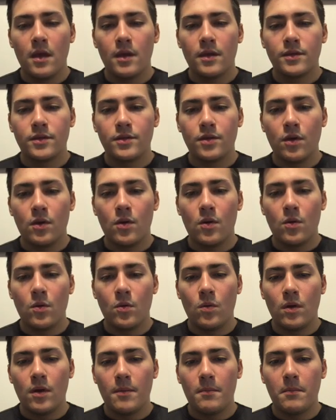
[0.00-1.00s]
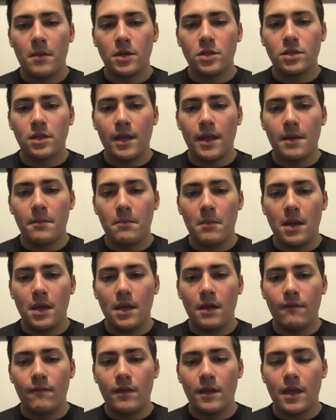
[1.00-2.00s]
So, much like
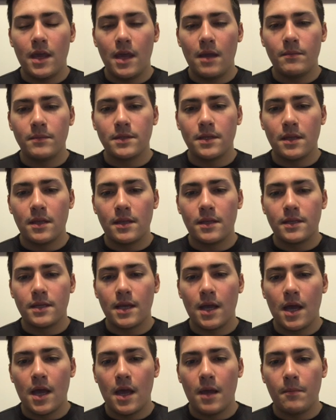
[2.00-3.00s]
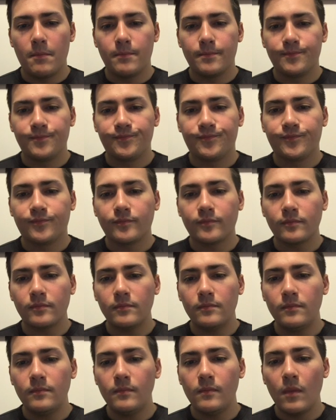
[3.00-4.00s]
many of the games at the time,
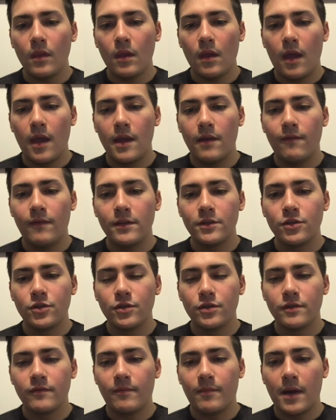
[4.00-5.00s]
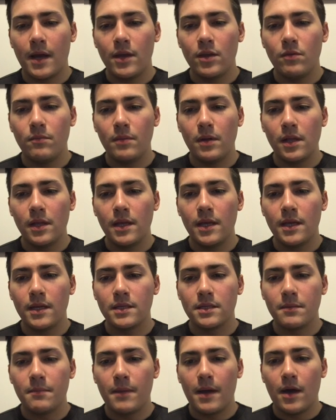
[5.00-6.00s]
Adventures of Bayou Billy
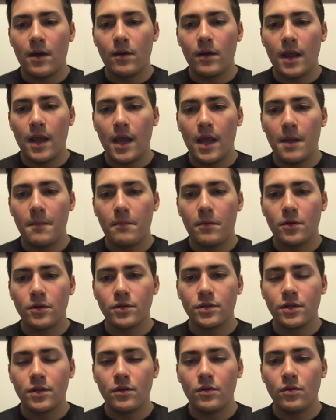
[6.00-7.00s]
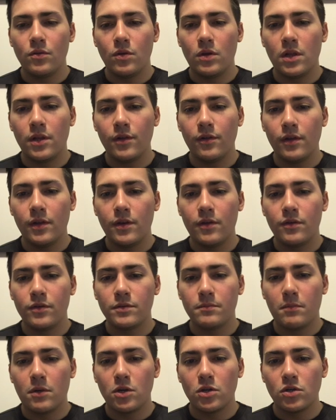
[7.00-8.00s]
is about a person who clearly knows
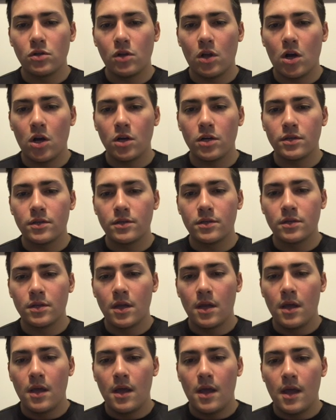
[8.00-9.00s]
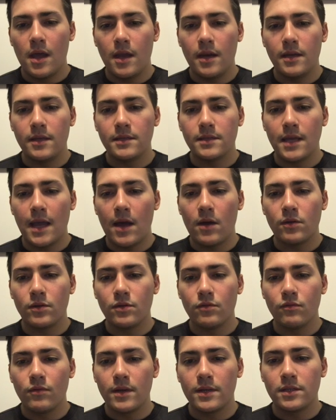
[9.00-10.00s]
martial arts, and he is out
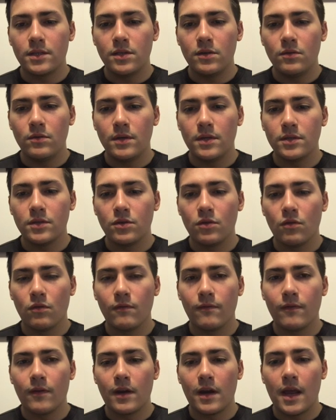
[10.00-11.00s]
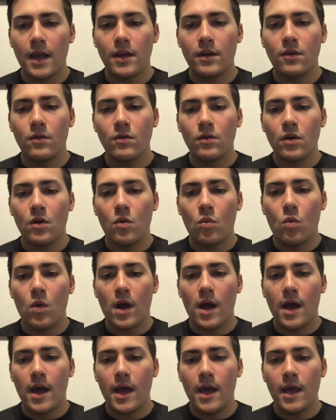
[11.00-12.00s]
to rescue his girlfriend. I don't know
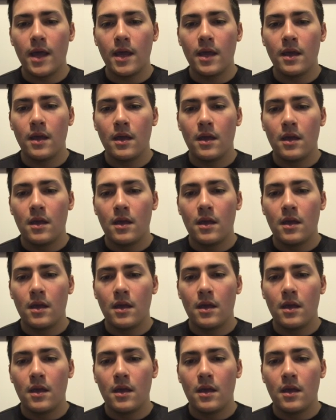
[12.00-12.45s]
why